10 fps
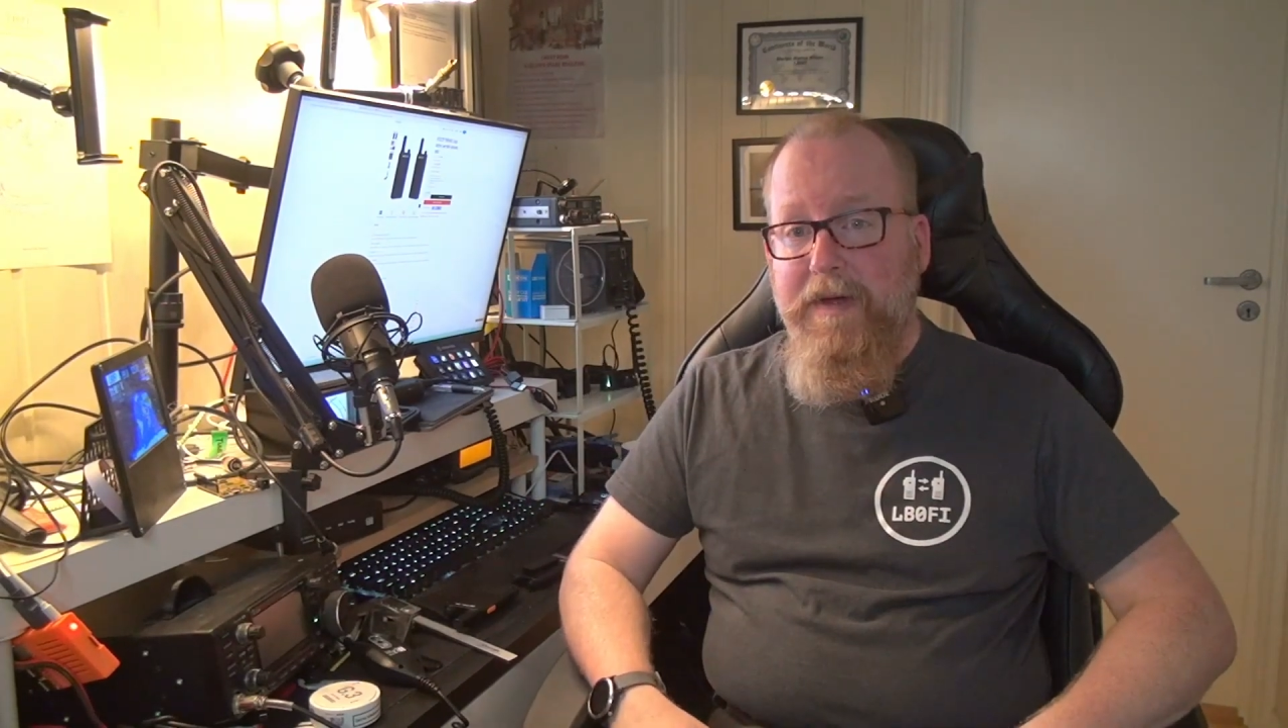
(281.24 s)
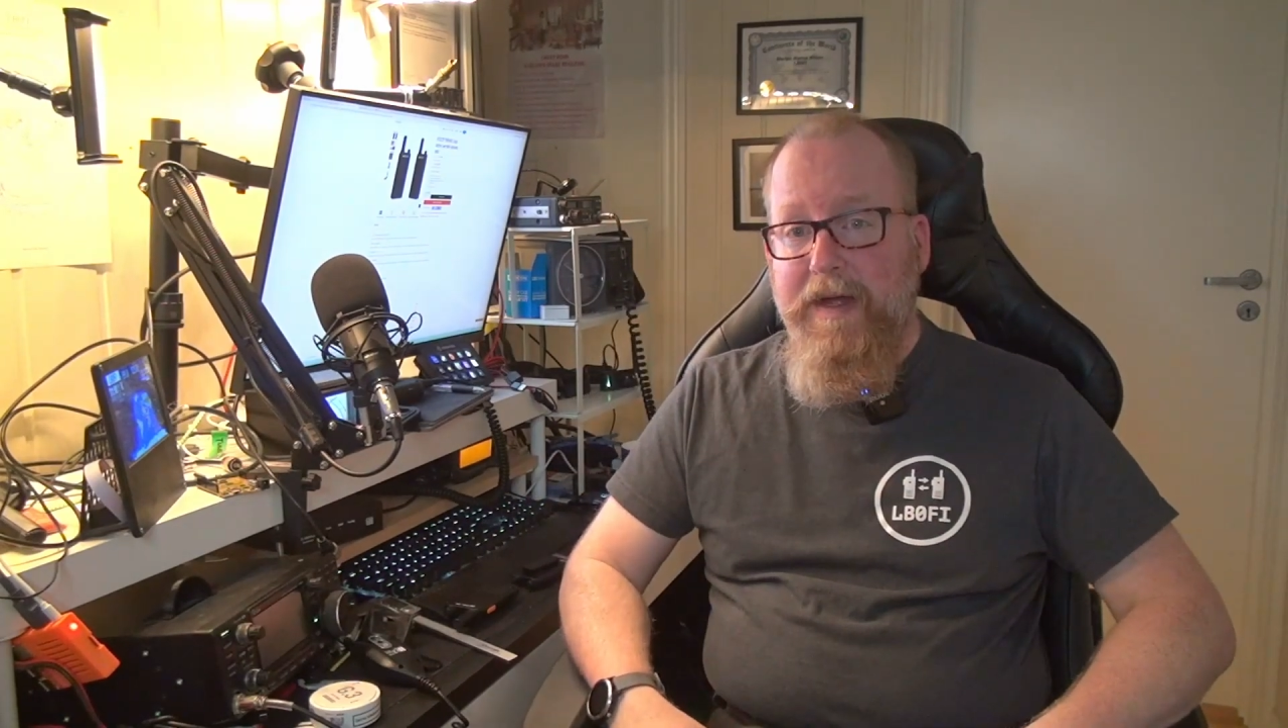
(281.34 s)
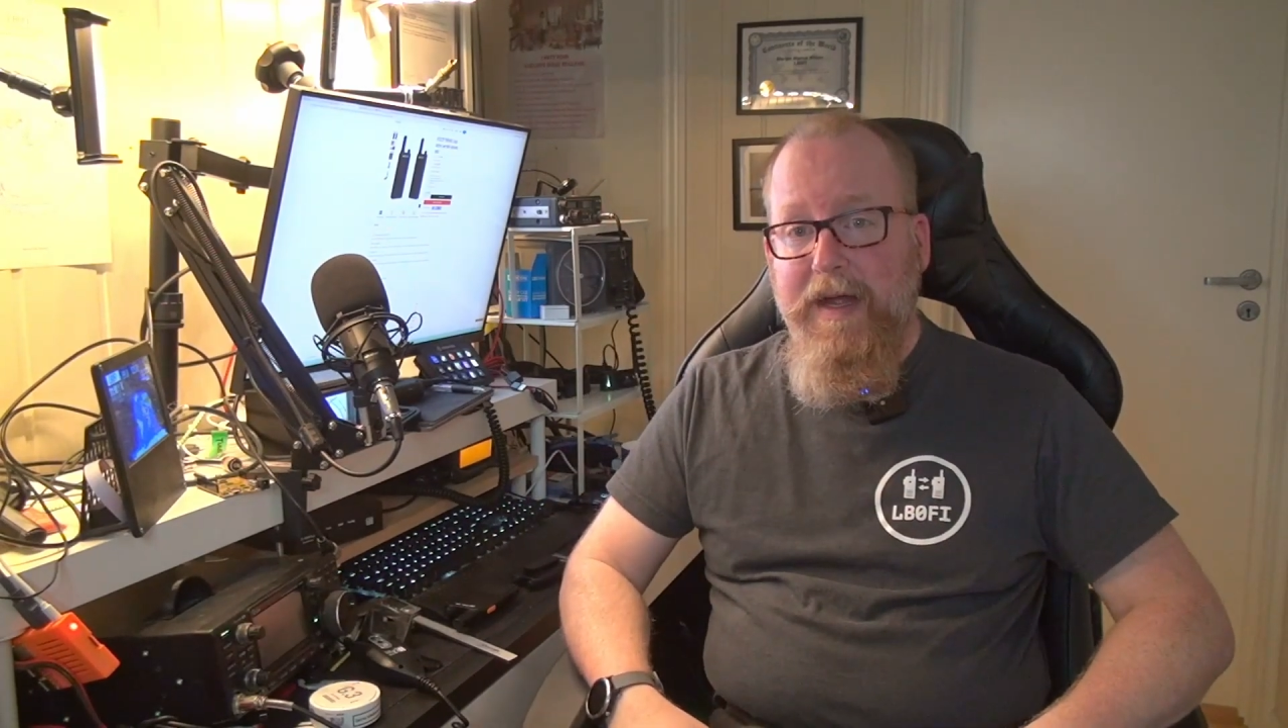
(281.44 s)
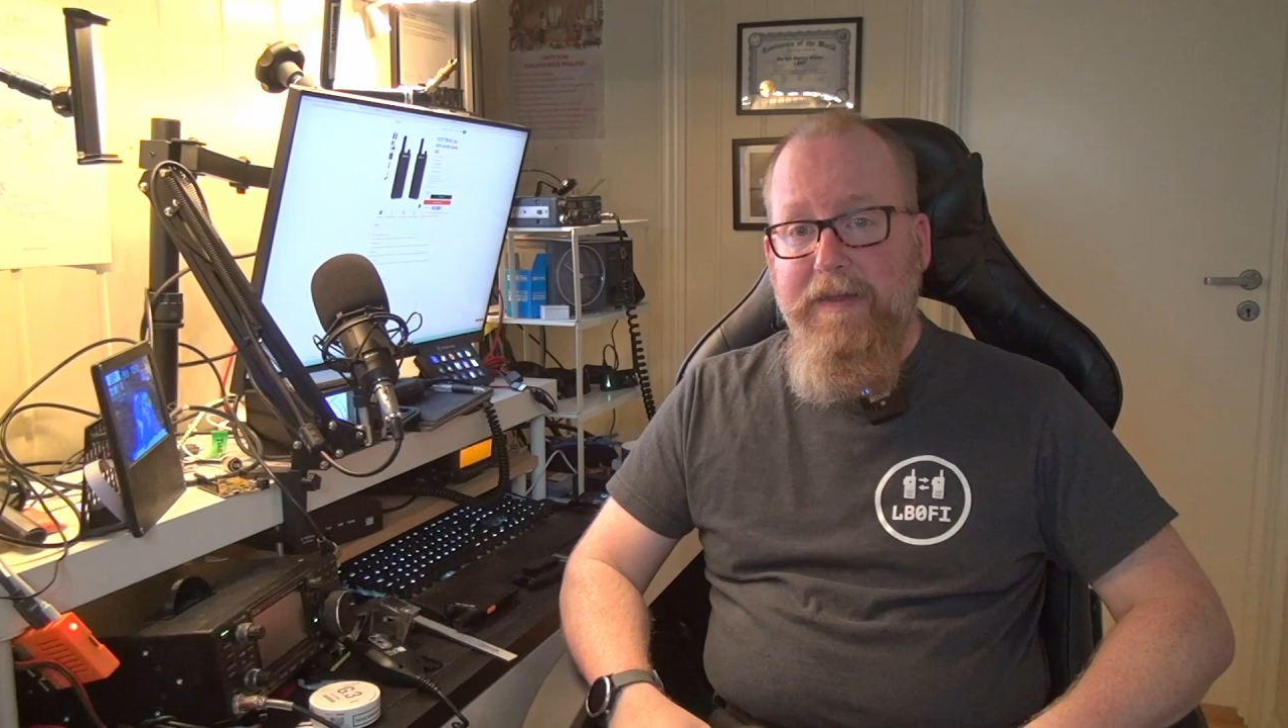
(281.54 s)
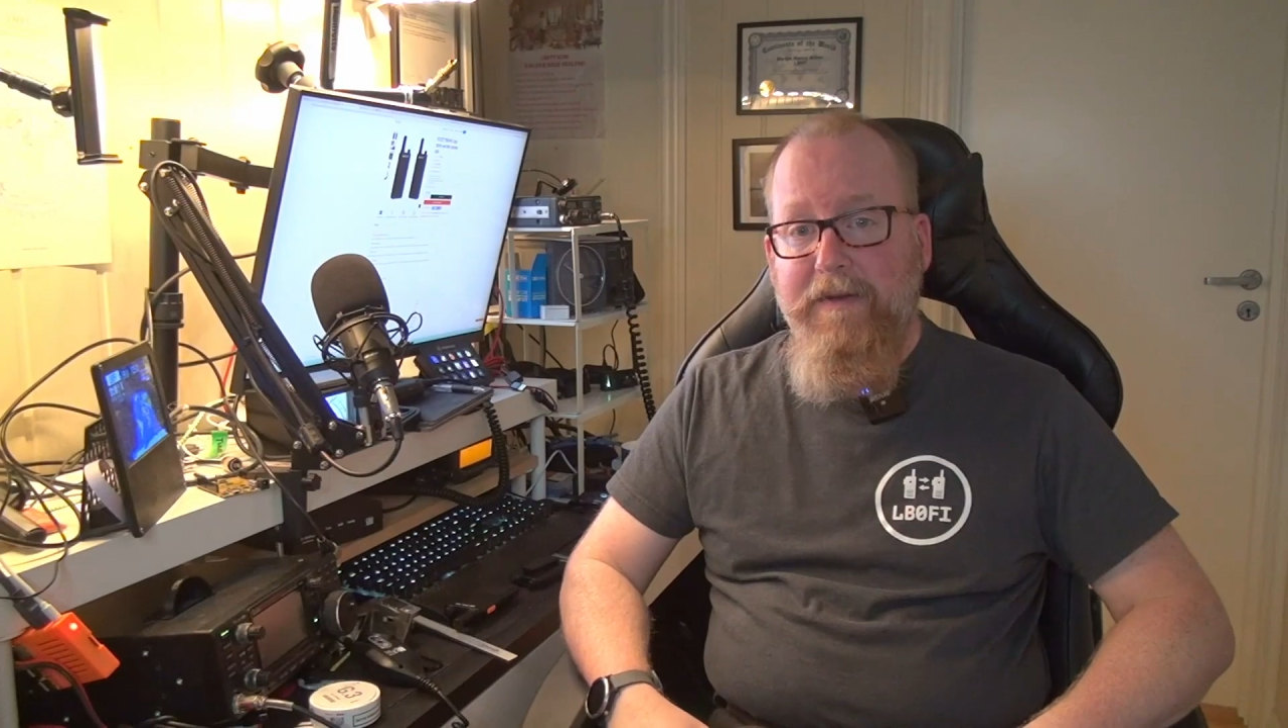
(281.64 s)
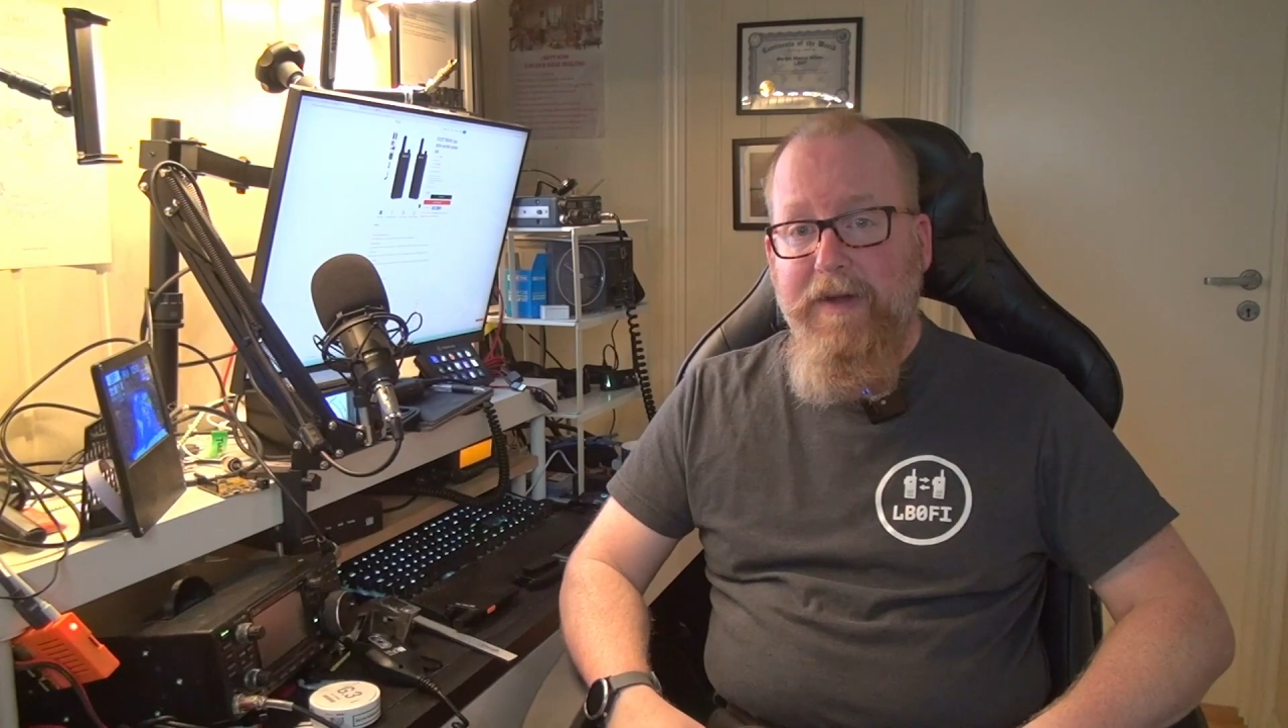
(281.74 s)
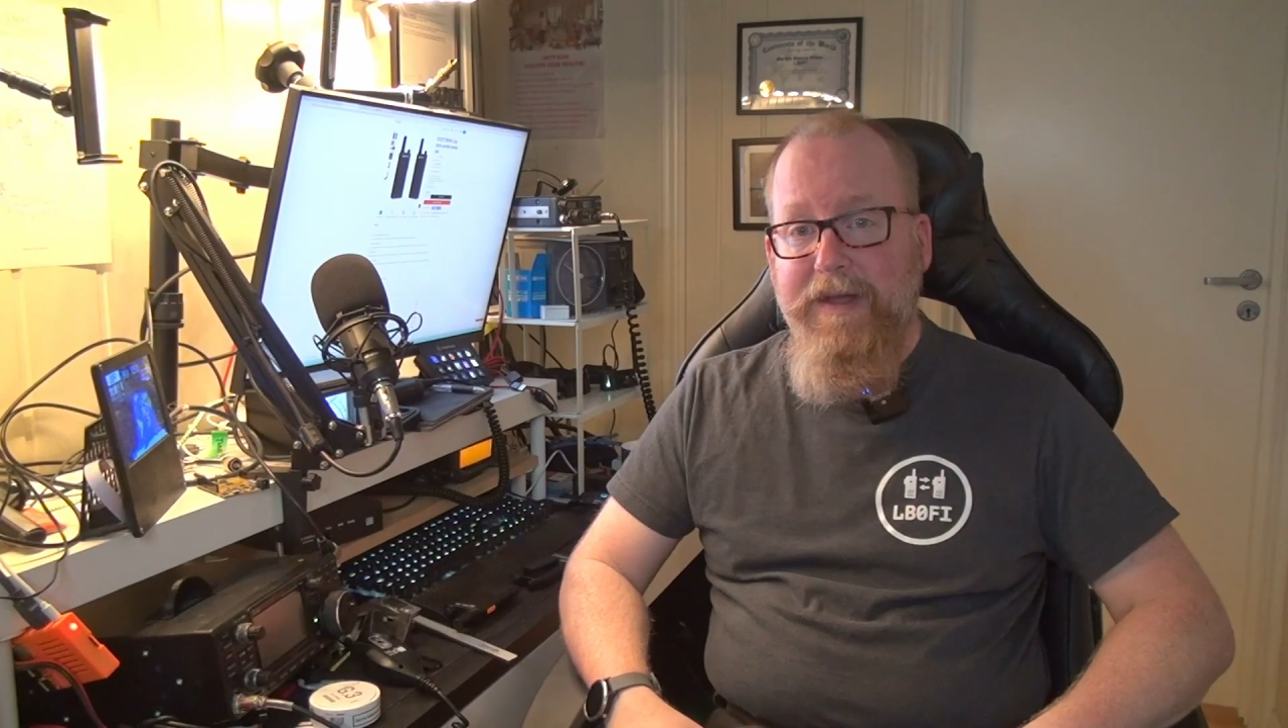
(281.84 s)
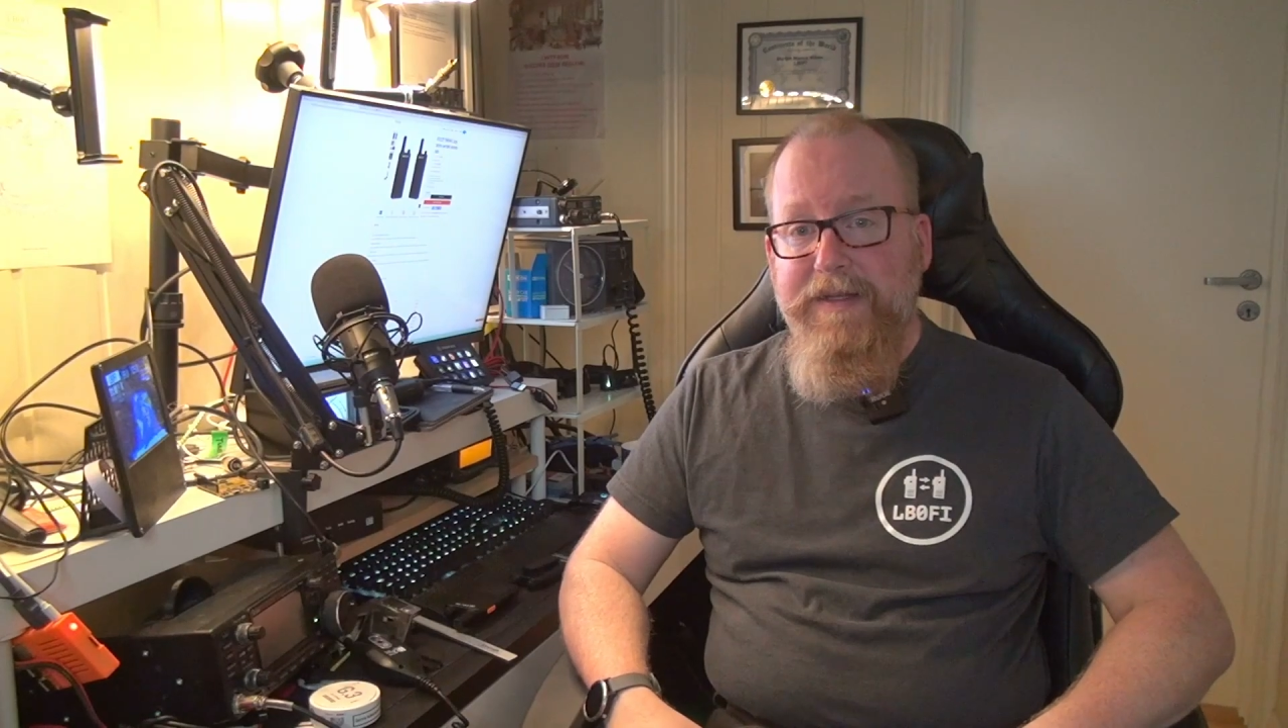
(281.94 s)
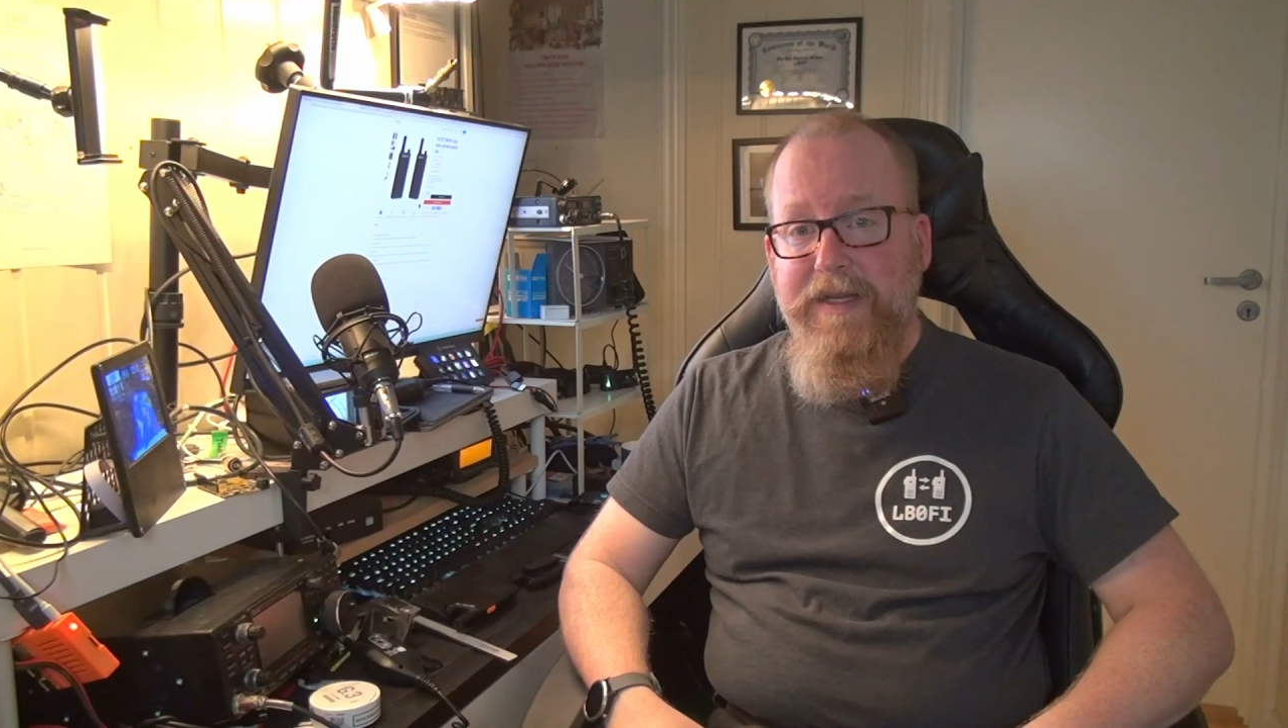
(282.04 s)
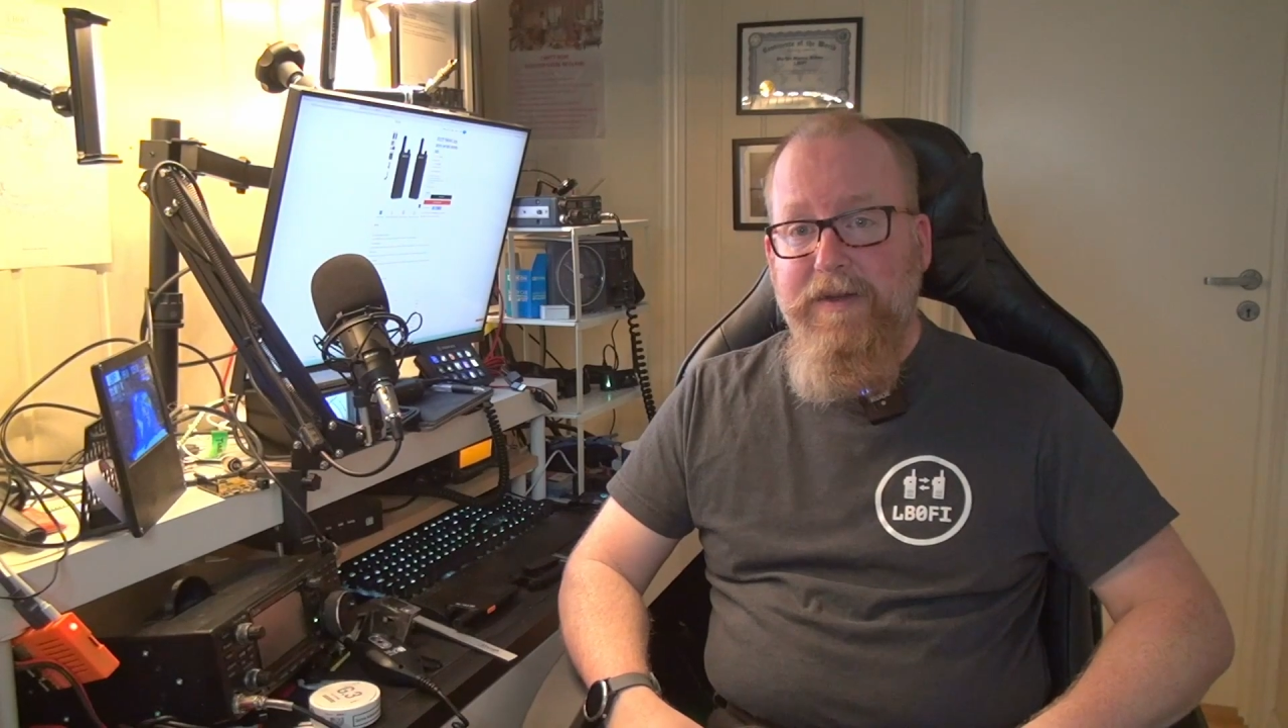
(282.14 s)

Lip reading: and they're easy